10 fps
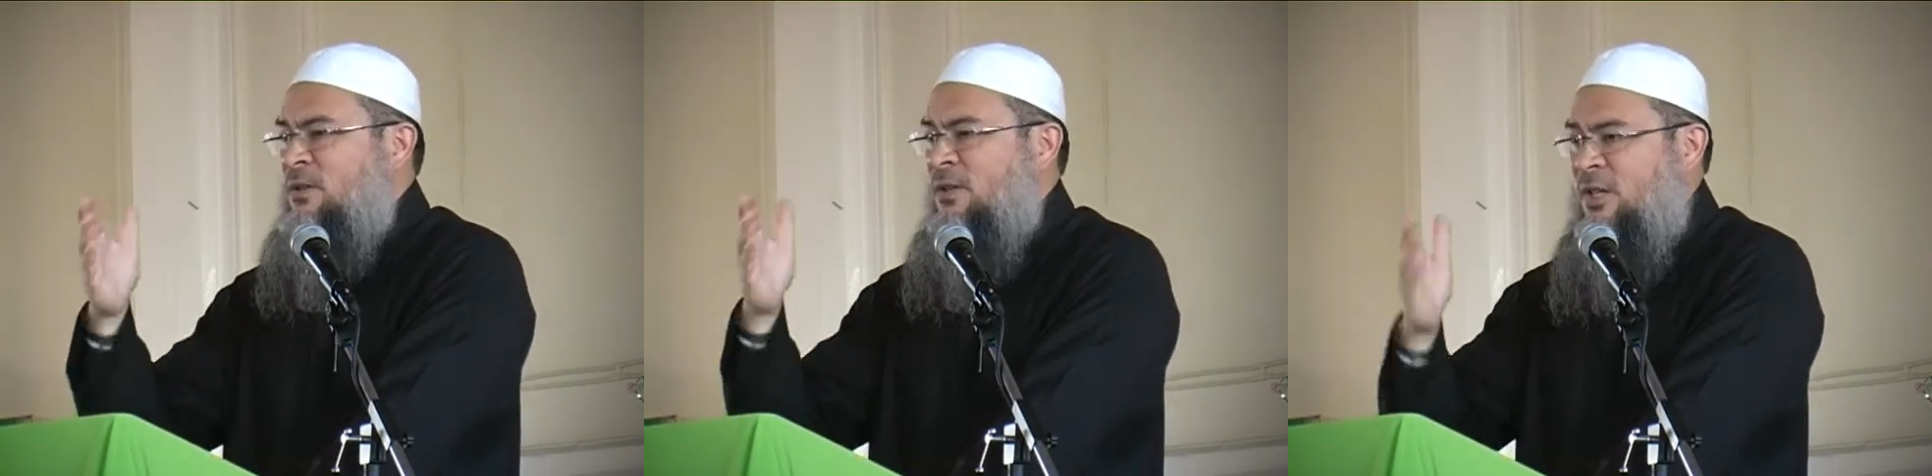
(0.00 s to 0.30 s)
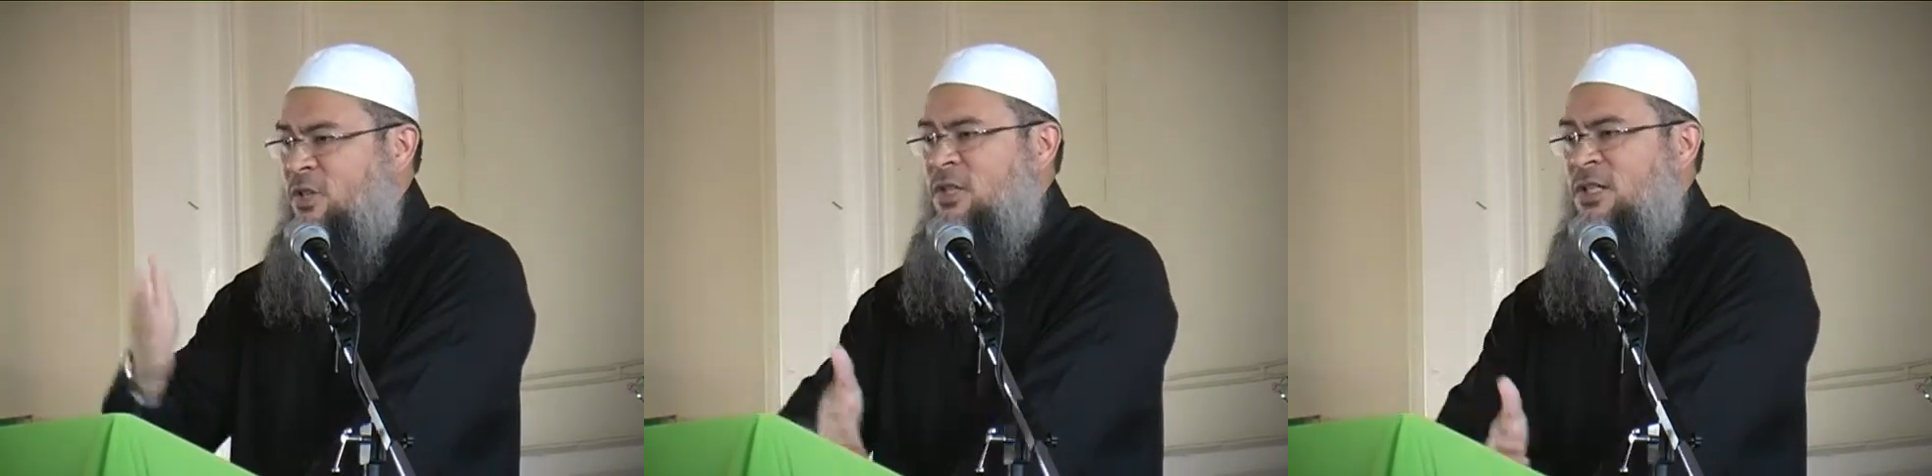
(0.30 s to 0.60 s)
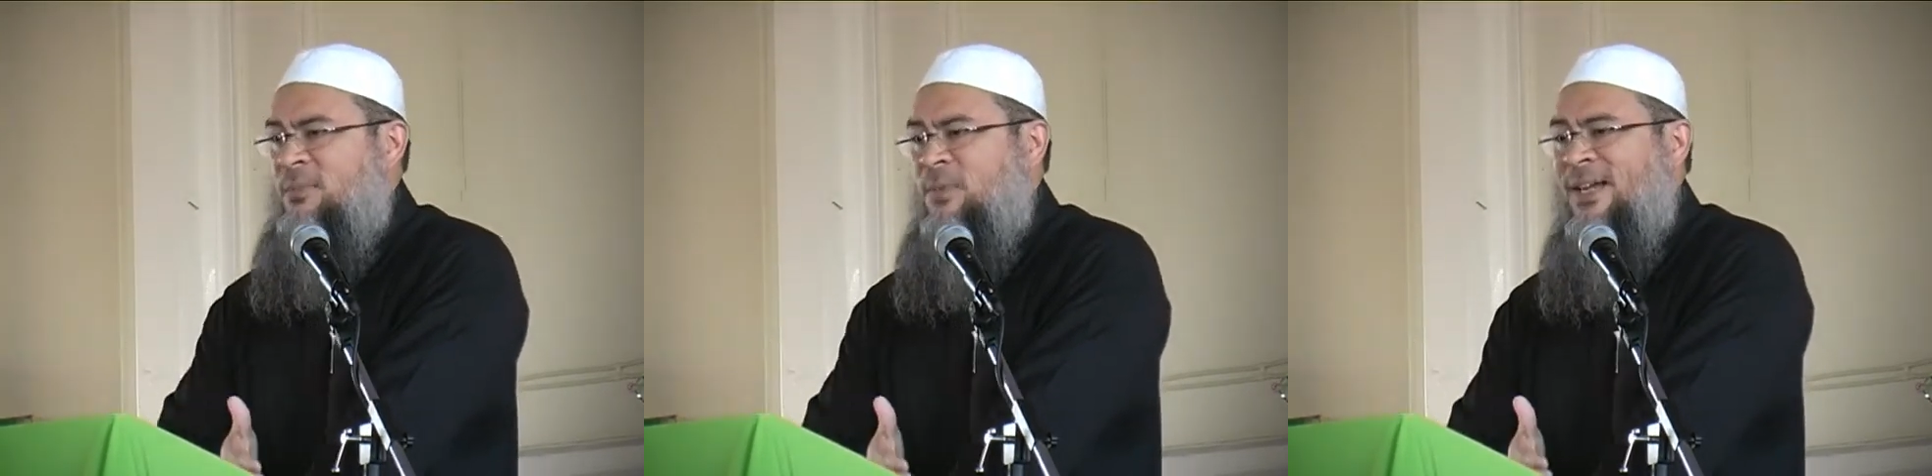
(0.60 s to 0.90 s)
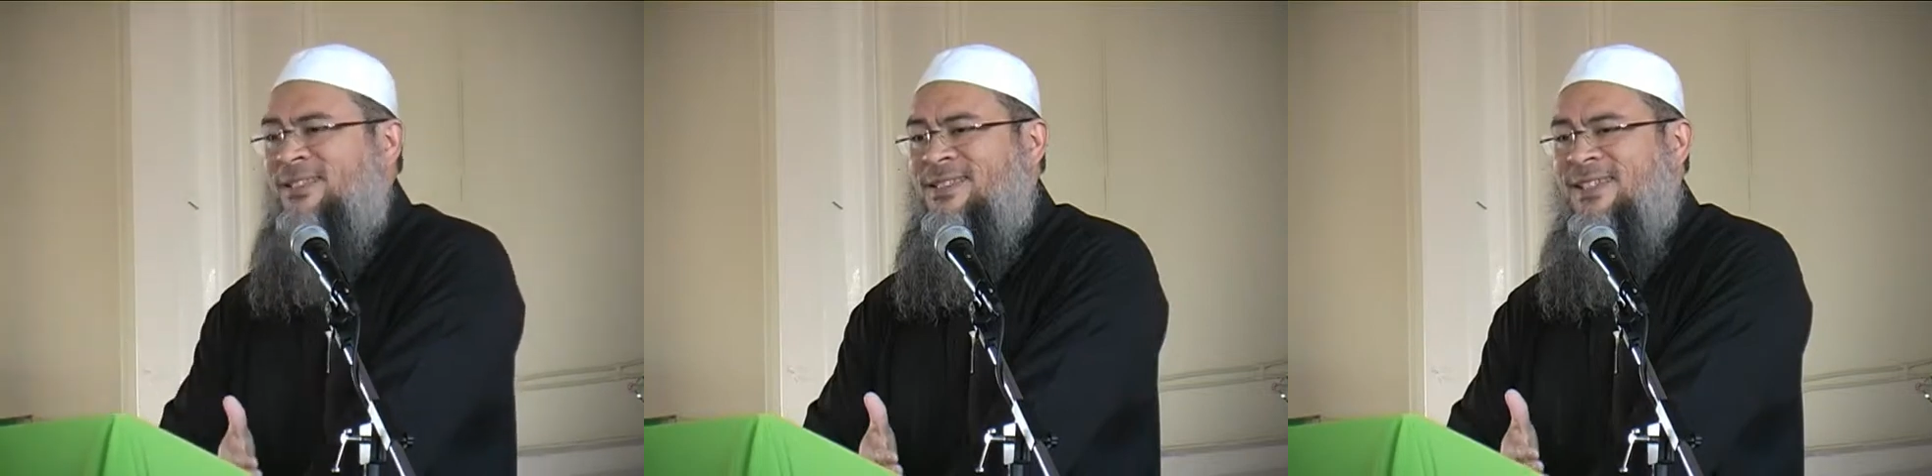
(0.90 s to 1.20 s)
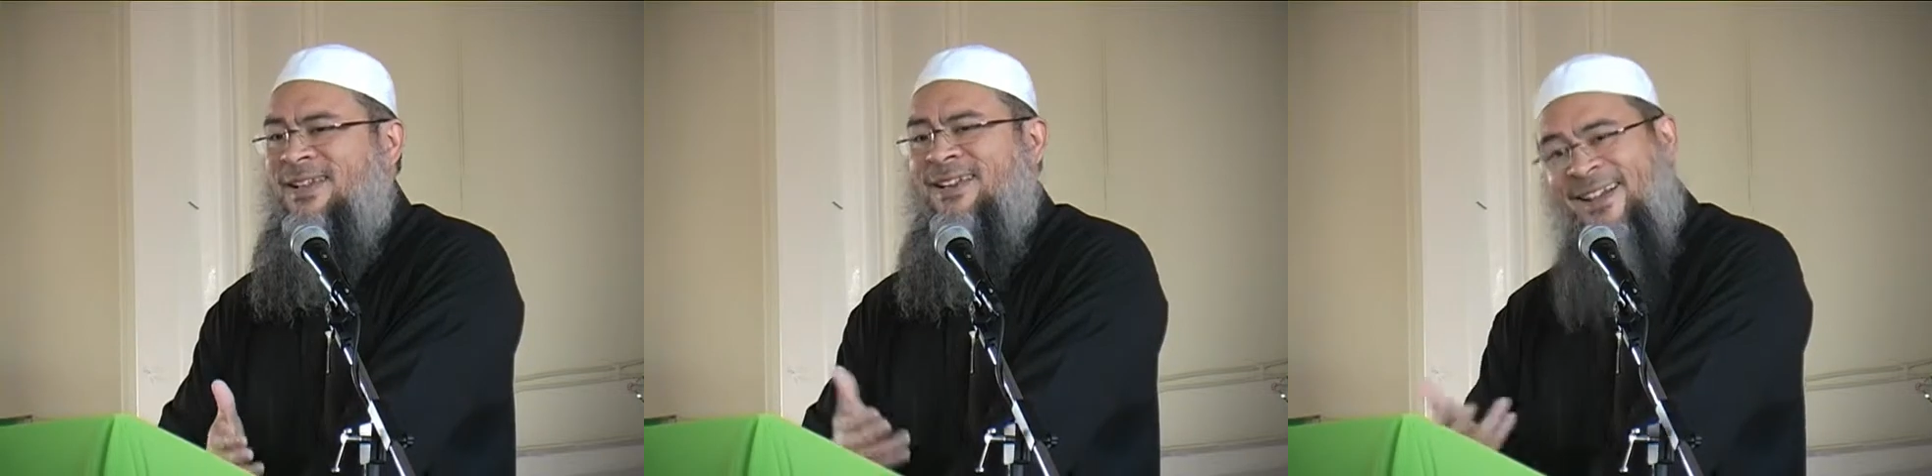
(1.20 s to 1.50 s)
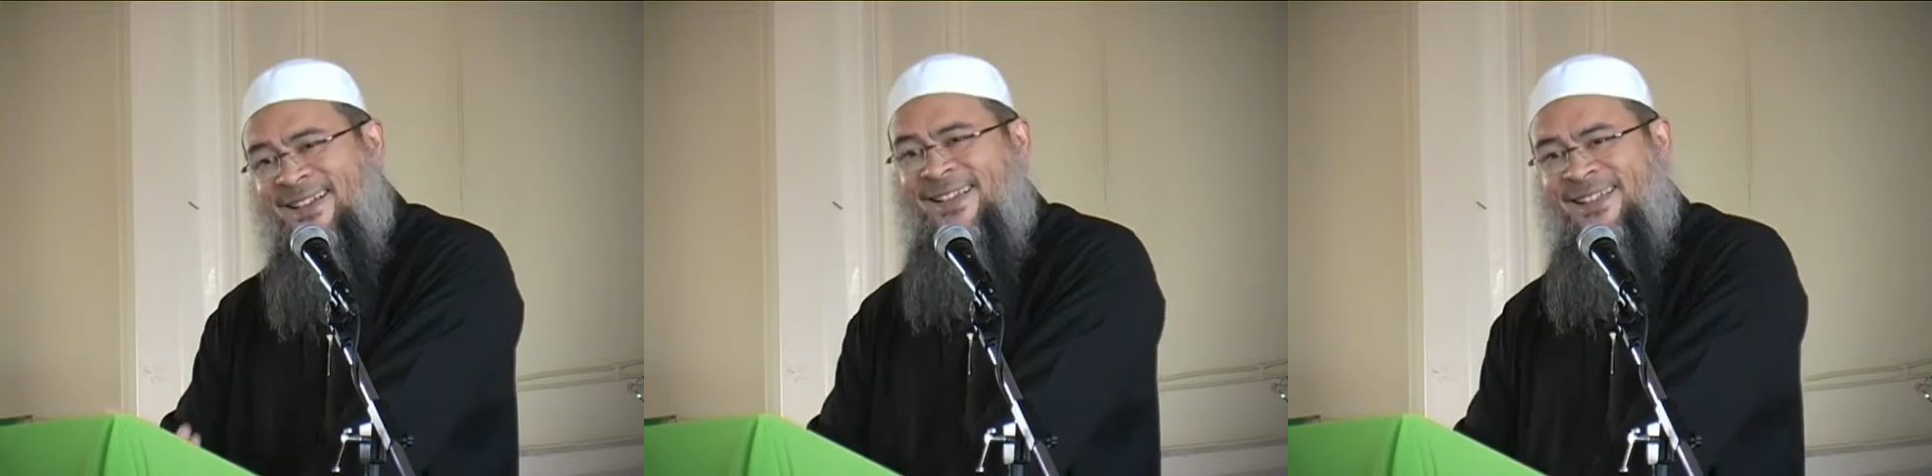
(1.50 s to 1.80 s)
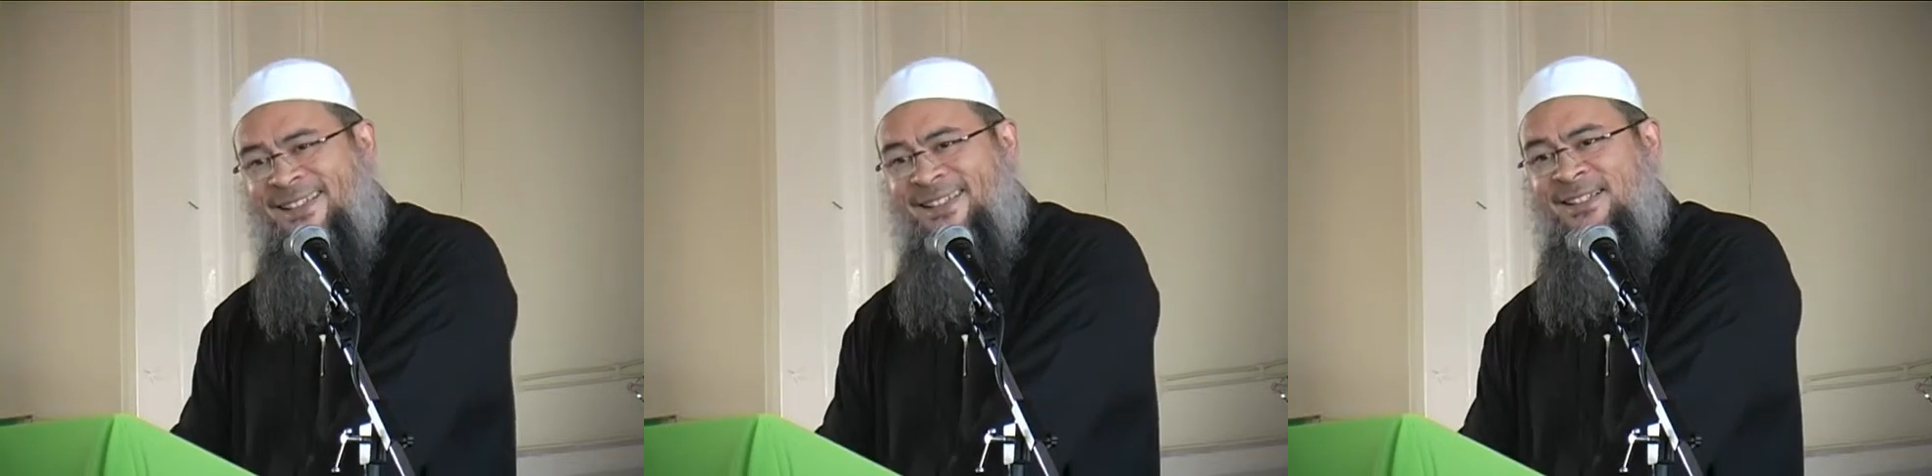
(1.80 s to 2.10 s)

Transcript: religiously practicing and ugly.